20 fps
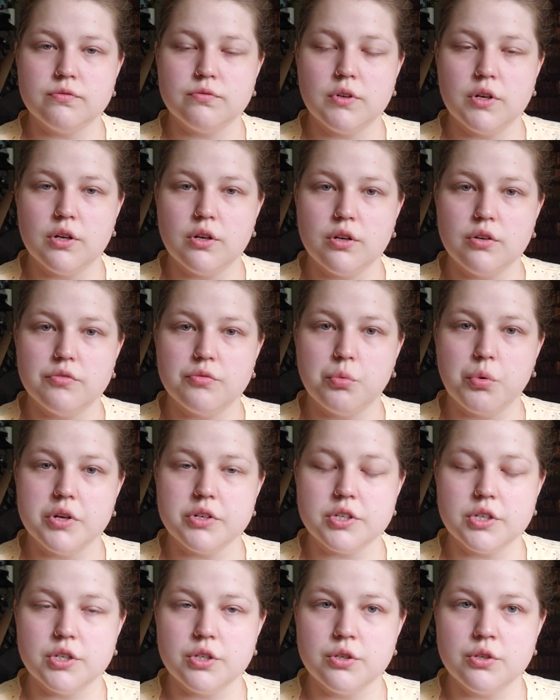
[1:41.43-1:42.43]
of what
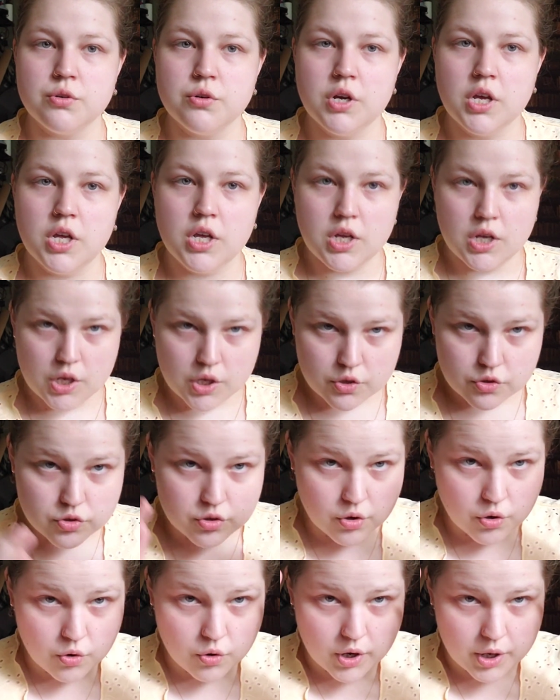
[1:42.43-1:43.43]
to do.
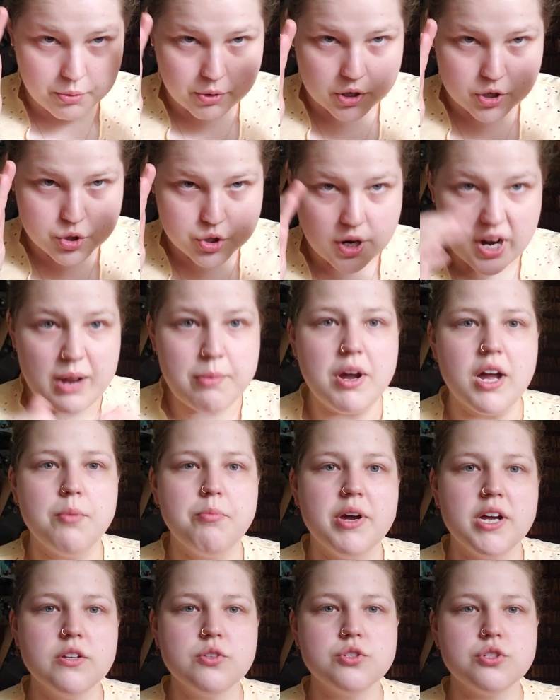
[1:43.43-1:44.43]
So I'm gonna try my
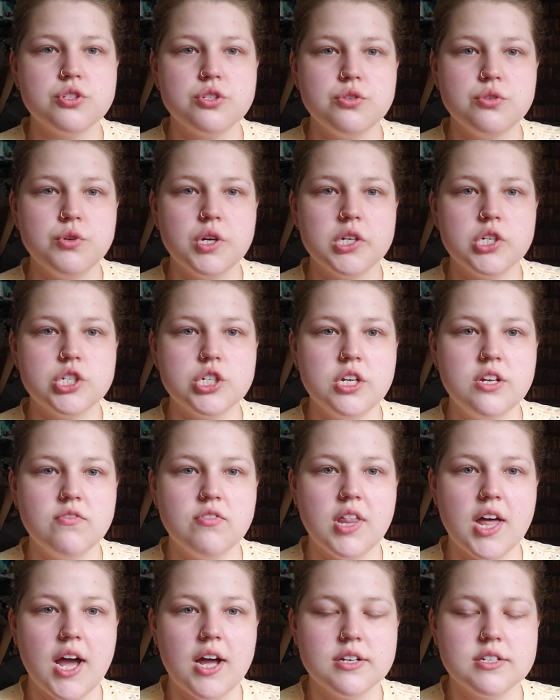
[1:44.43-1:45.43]
best to achieve
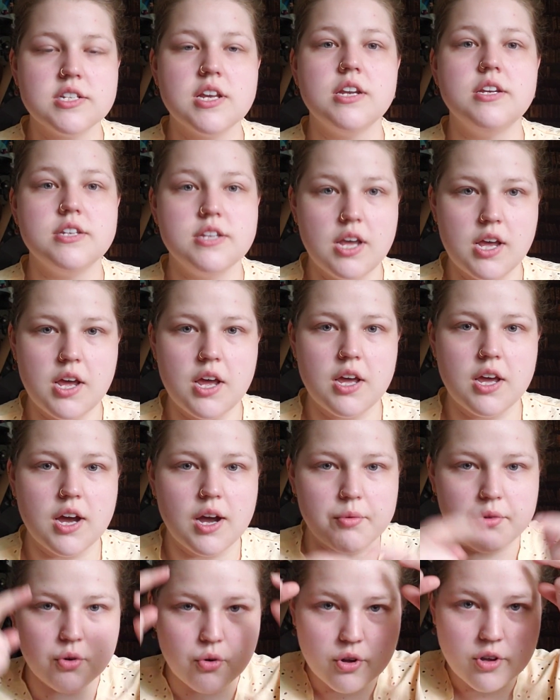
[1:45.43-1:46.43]
that today.
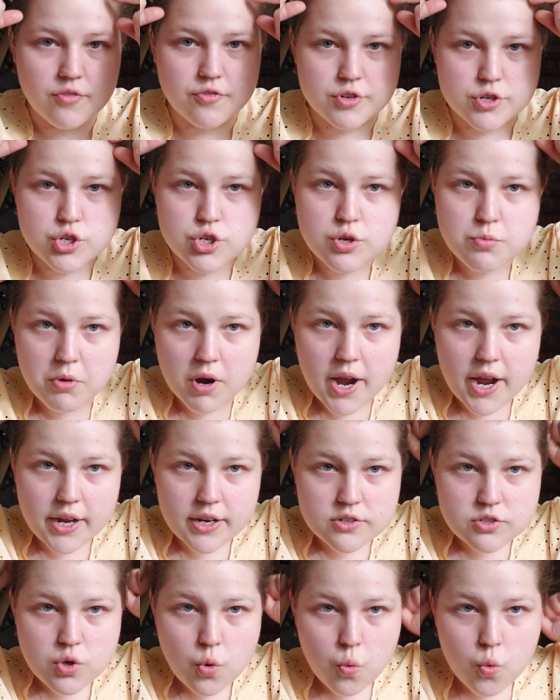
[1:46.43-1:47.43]
I'm going for 2
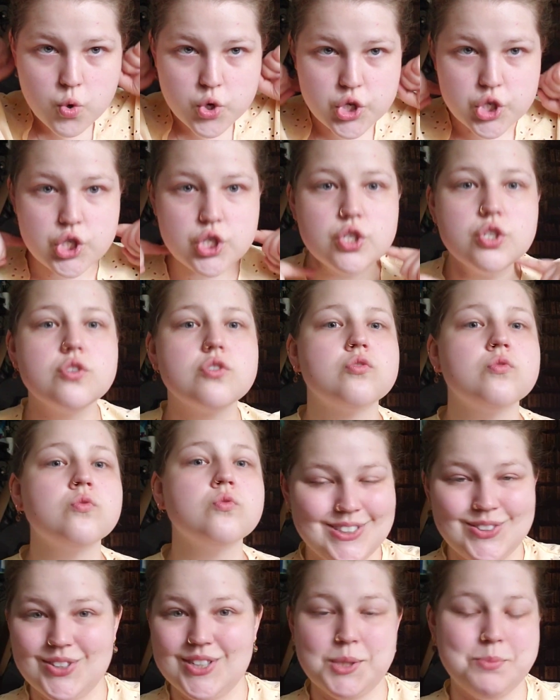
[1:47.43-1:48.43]
braids. Whoosh.
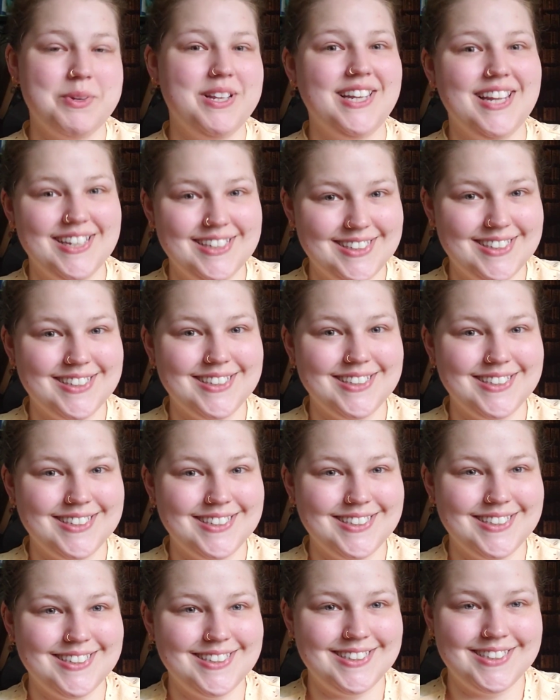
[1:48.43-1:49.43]
Wish me luck.
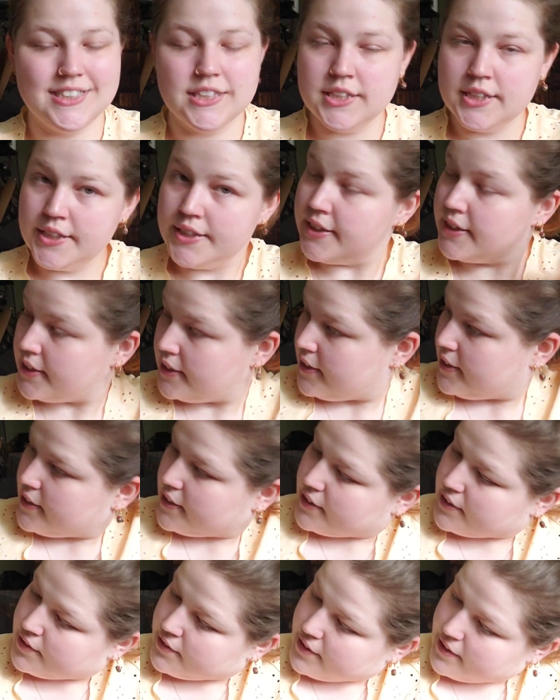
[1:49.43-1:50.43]
All